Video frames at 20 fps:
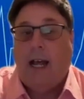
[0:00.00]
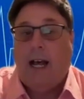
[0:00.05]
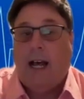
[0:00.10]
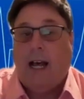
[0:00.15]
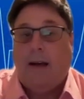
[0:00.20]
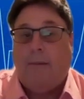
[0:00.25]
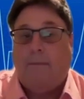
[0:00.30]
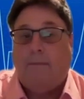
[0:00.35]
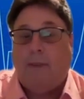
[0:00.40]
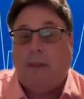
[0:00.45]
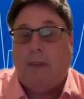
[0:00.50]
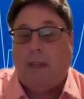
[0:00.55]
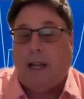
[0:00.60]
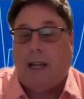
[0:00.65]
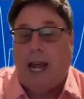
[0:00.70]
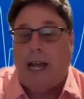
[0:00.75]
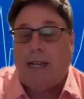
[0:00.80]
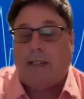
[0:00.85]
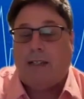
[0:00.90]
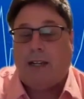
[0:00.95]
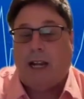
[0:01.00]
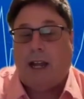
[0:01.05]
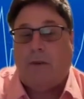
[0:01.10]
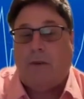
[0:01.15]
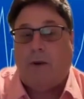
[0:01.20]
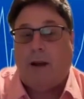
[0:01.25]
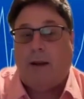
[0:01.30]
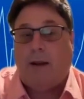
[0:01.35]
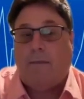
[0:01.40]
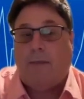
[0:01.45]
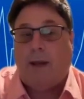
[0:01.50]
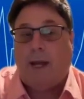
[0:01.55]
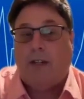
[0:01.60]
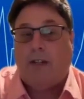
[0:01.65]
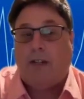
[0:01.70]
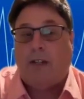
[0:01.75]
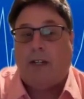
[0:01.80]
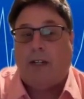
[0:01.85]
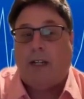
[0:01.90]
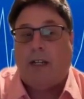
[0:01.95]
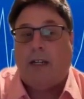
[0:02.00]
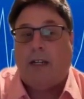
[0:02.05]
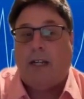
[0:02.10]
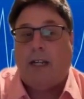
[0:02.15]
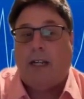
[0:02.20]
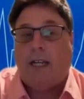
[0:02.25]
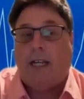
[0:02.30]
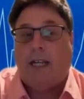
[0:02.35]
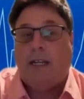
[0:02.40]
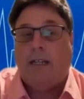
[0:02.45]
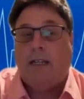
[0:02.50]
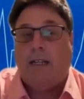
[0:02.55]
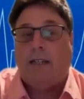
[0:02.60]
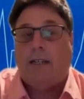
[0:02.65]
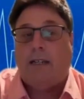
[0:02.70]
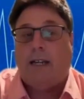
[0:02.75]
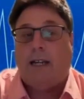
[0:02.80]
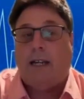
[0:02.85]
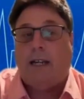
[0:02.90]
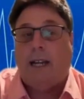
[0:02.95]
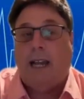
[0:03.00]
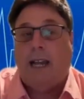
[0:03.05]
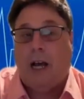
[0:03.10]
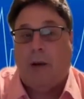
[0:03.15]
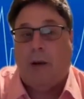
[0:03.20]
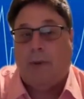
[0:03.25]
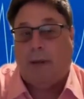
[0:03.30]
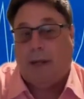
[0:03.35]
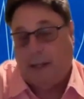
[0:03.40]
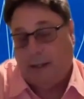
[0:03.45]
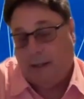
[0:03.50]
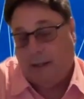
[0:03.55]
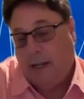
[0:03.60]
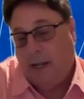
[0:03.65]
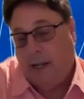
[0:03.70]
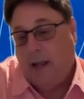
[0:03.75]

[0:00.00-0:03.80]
The last thing I want to mention is NELBA.